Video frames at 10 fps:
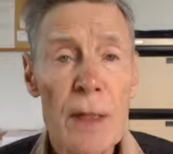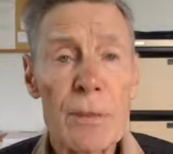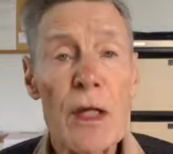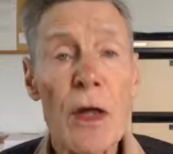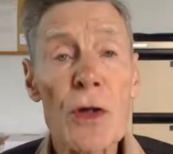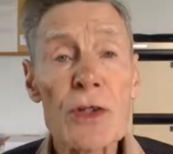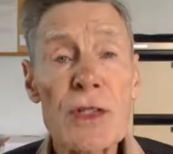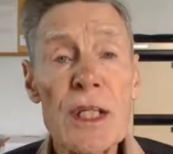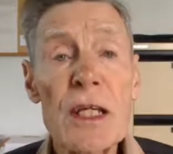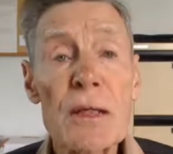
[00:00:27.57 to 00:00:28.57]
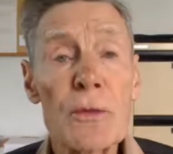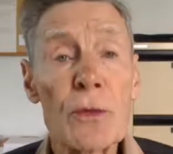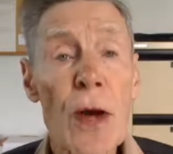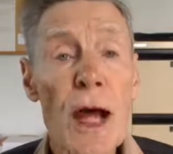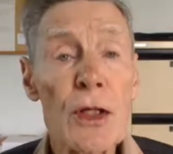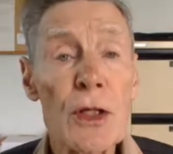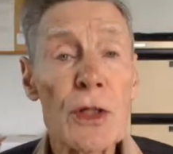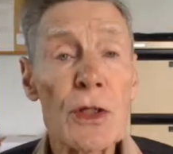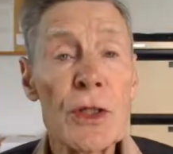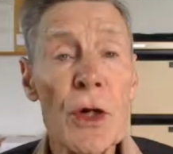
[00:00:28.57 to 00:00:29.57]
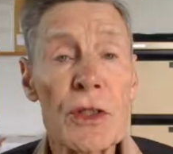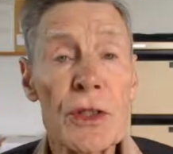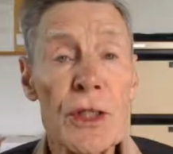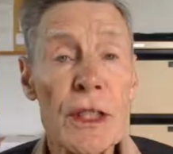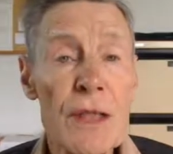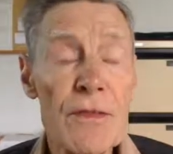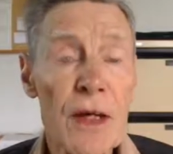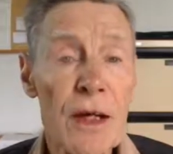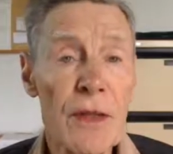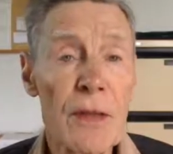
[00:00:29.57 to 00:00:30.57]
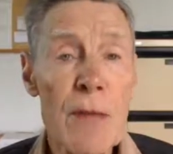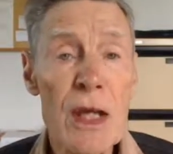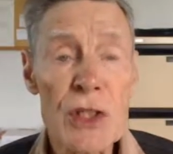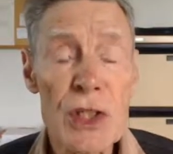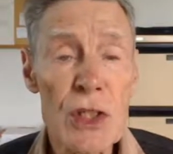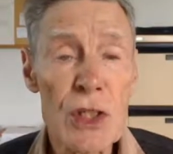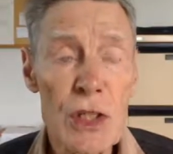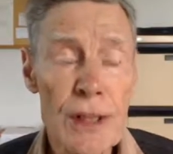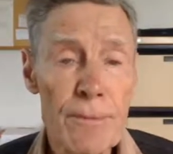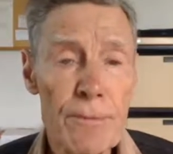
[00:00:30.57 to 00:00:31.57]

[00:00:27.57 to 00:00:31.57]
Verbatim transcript: Because the rider could not deliver the message,